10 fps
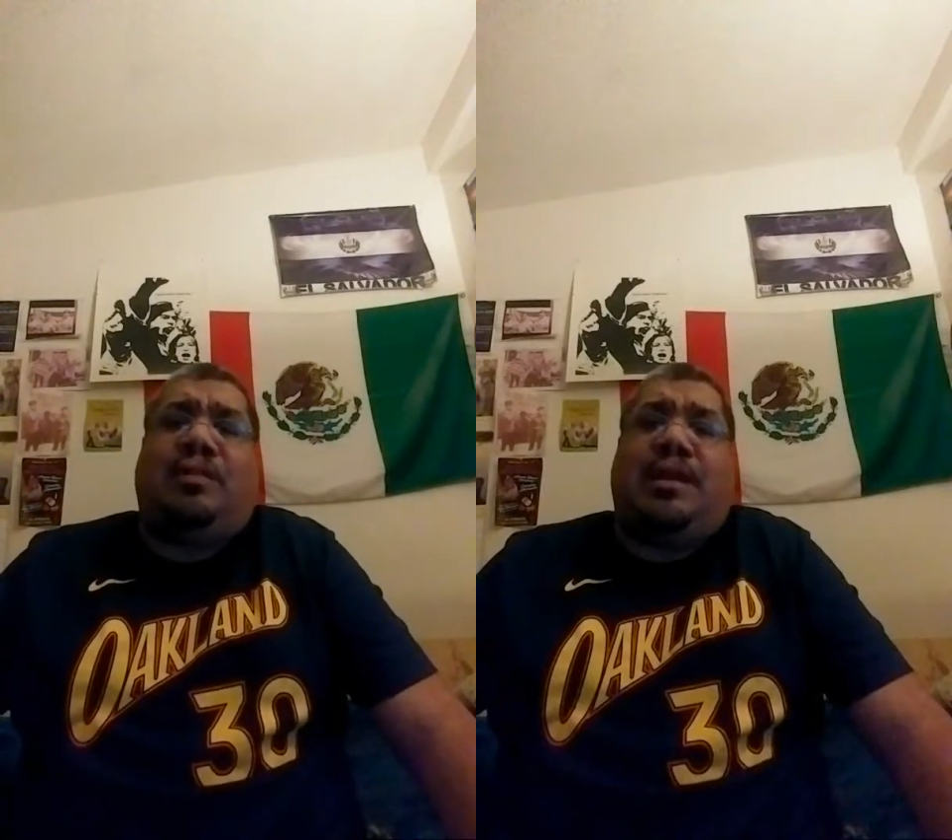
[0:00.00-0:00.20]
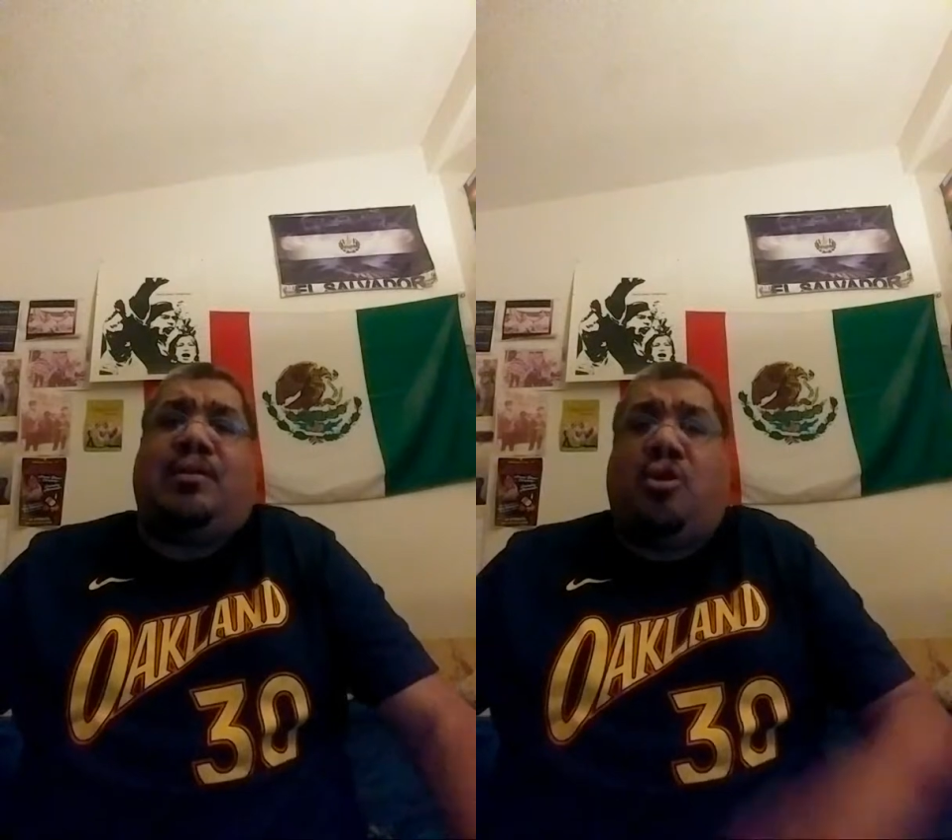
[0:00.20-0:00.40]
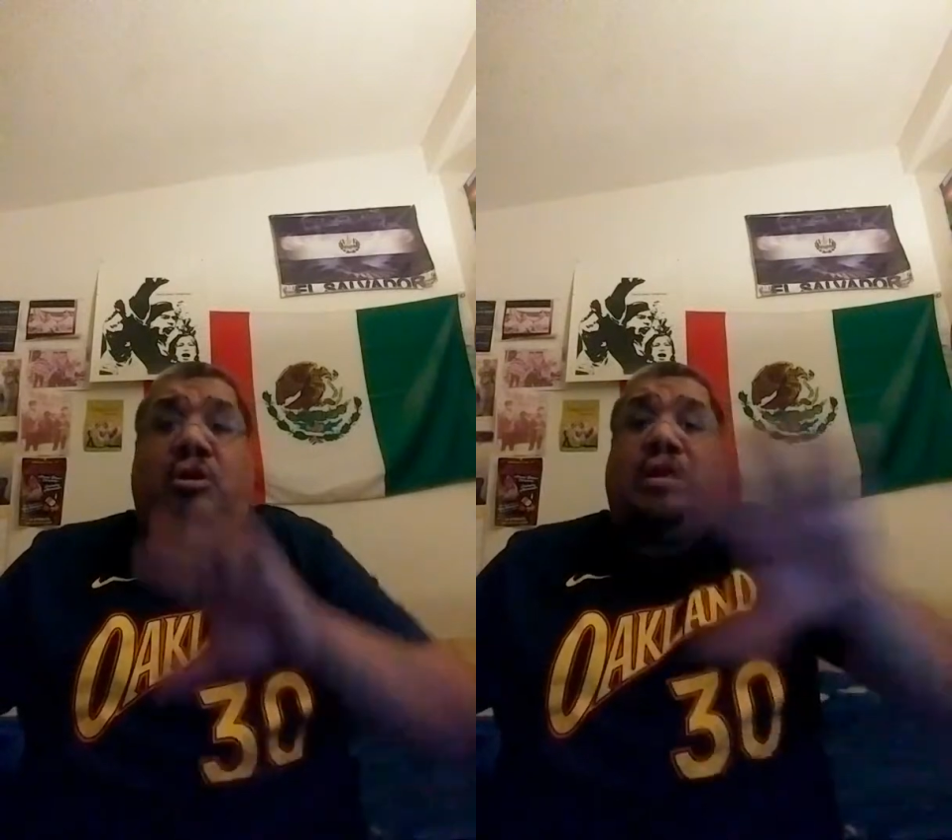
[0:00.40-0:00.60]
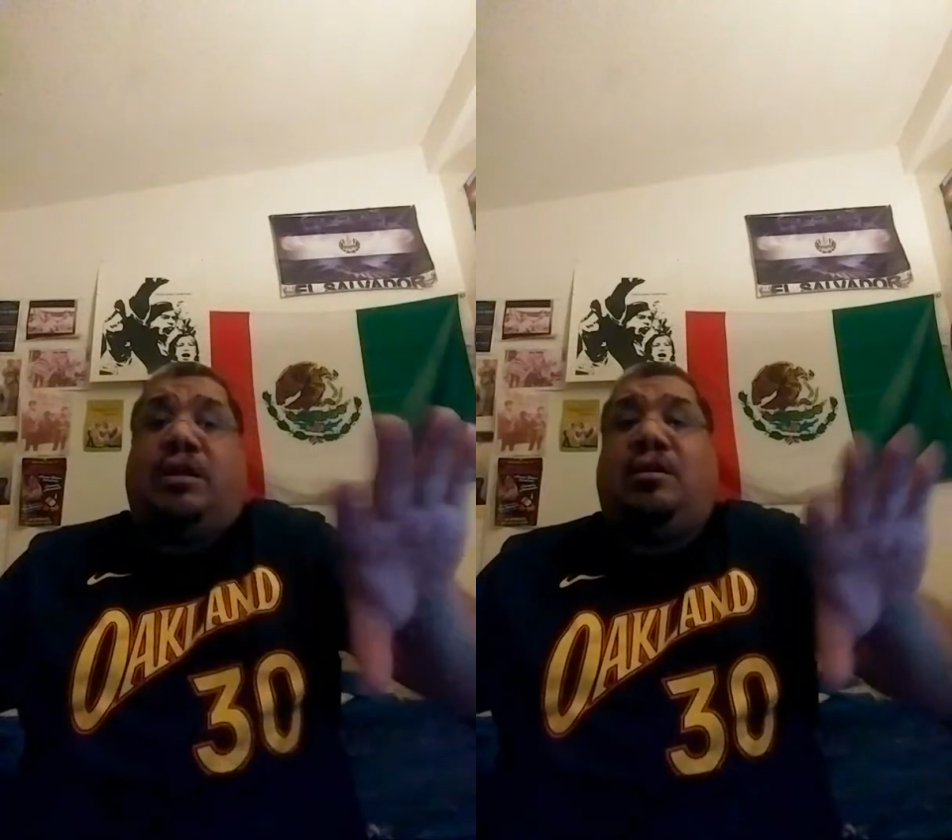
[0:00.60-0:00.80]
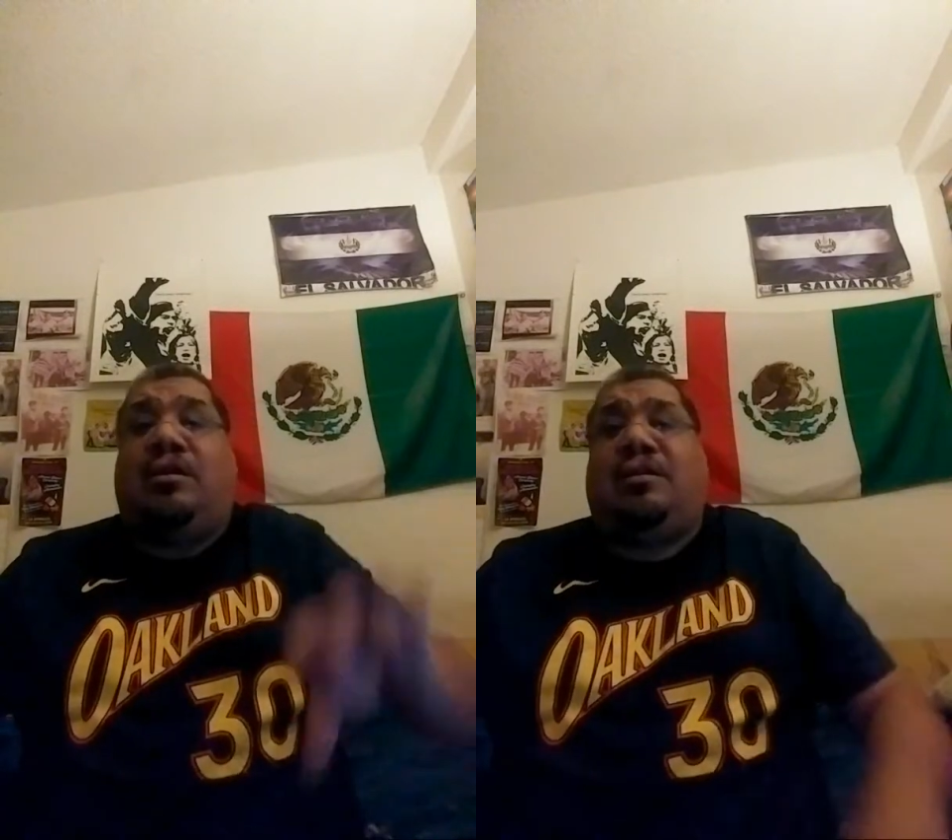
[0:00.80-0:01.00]
Like
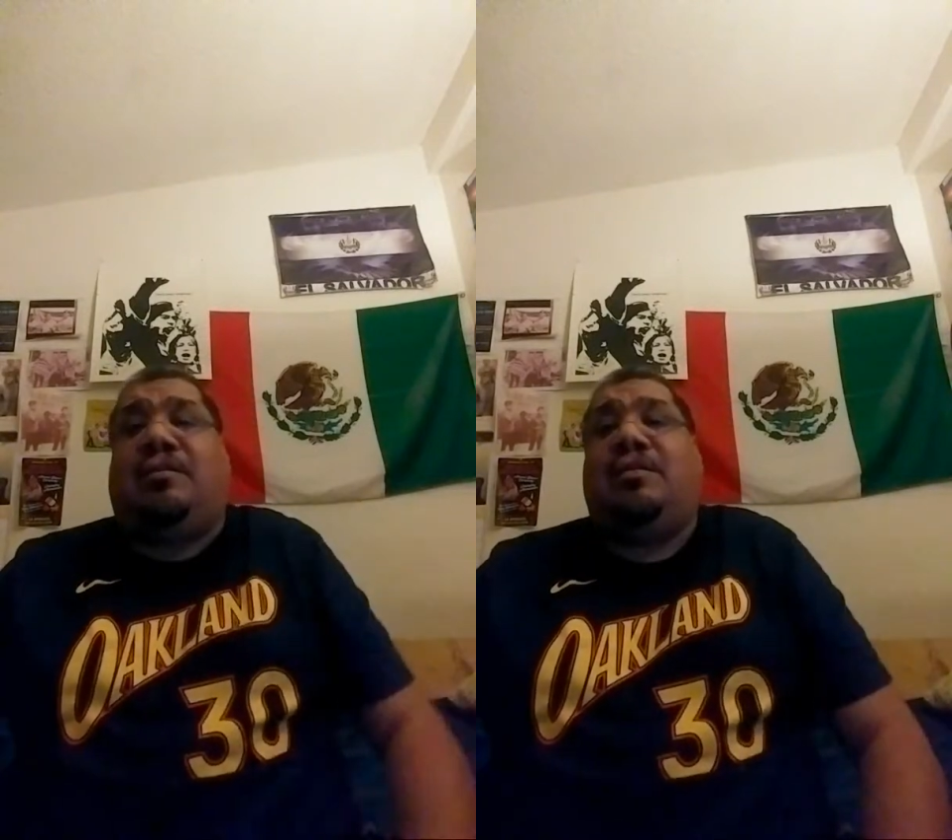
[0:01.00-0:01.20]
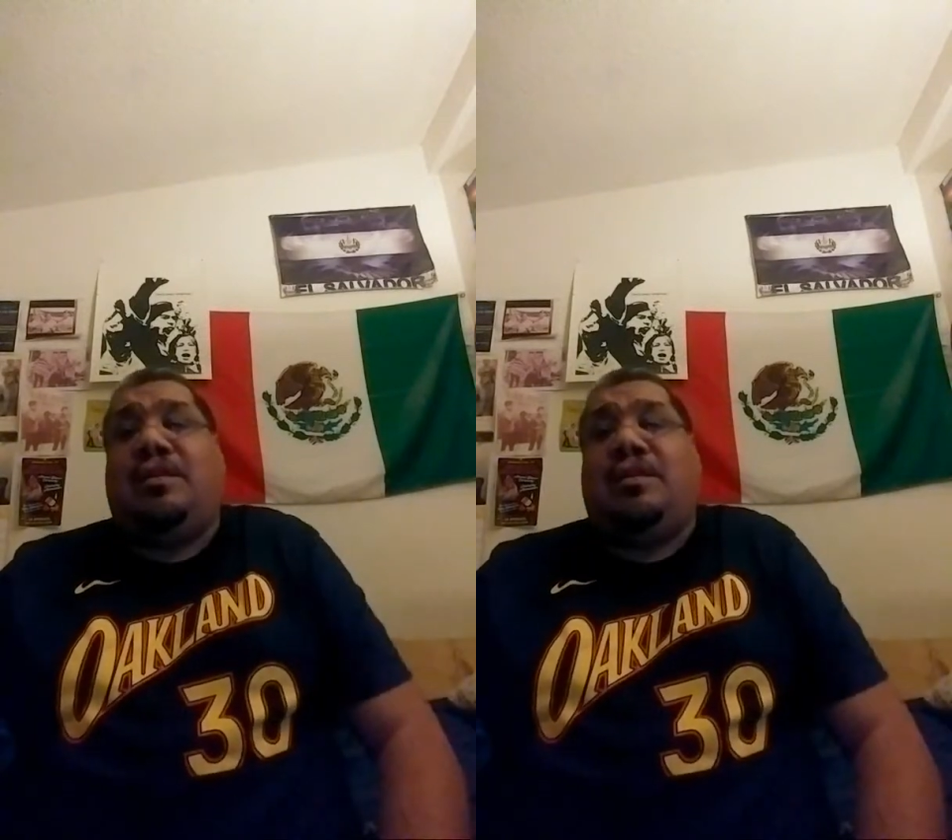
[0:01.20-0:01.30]
early on,